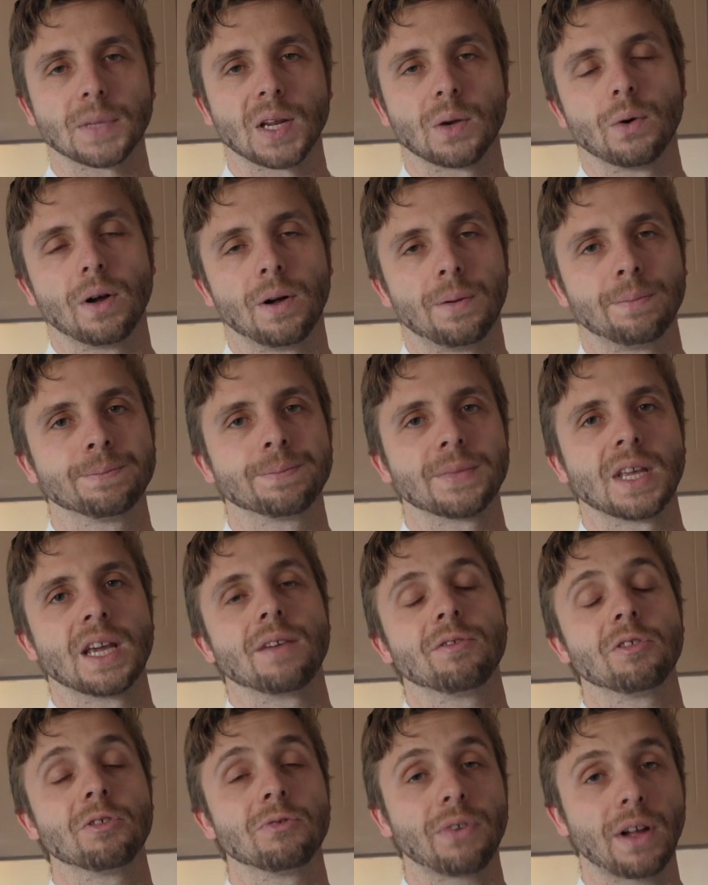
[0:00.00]
Well,
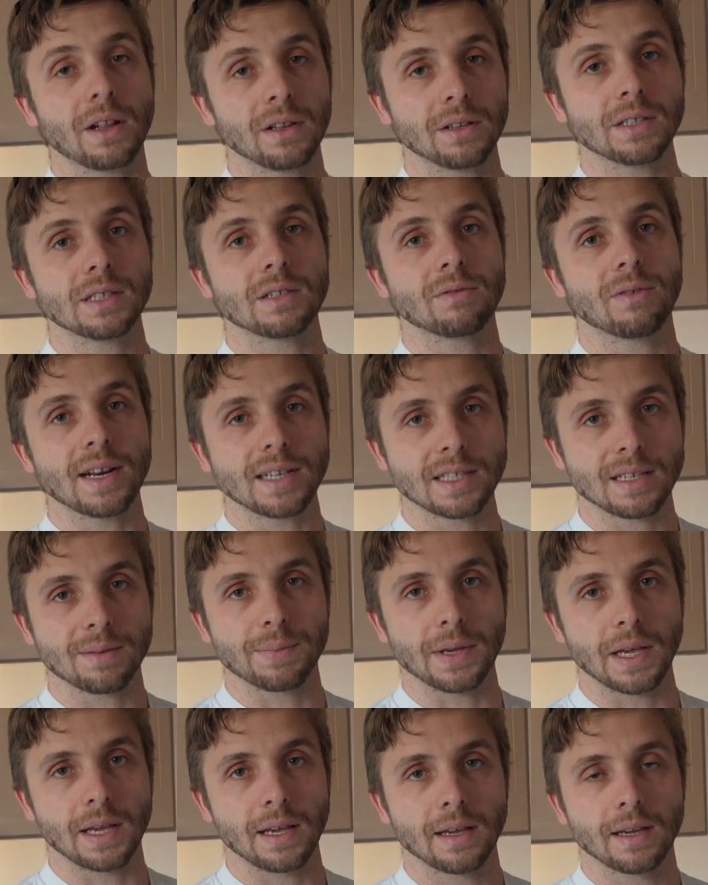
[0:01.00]
if you follow this
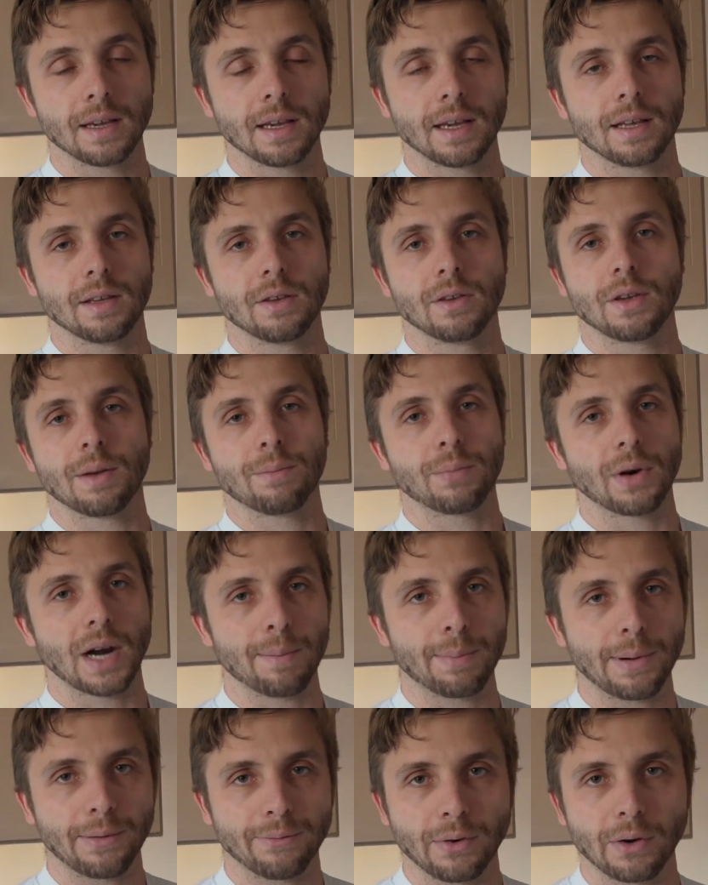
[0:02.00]
recipe, you get
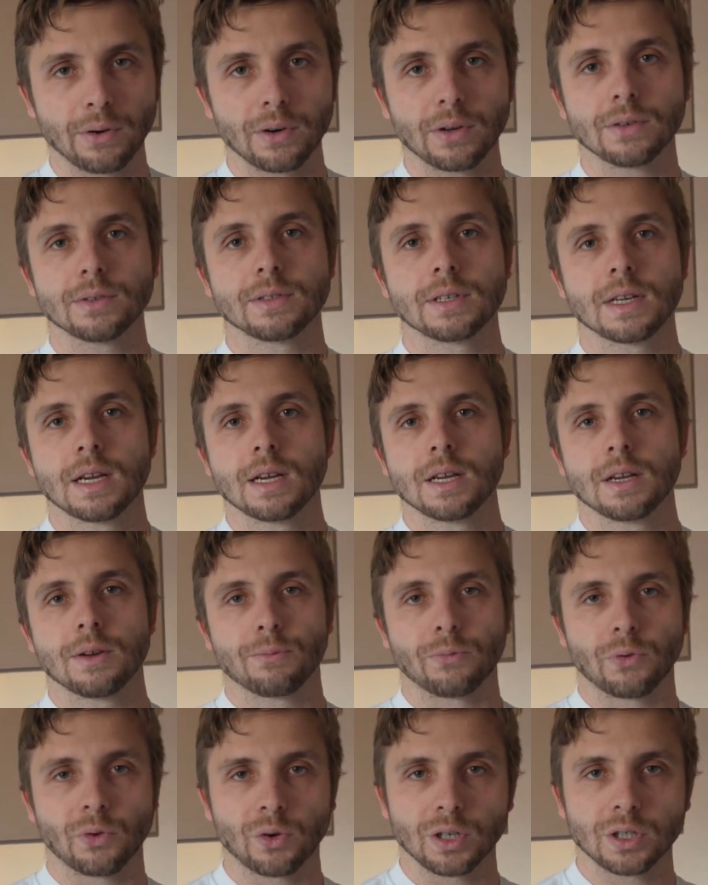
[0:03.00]
proper photos,
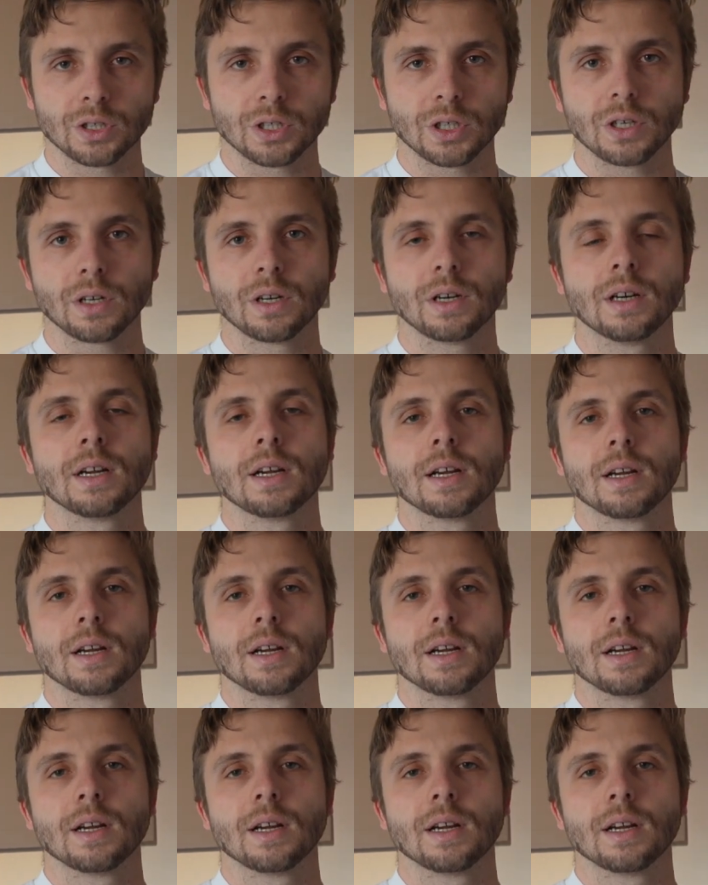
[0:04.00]
furniture,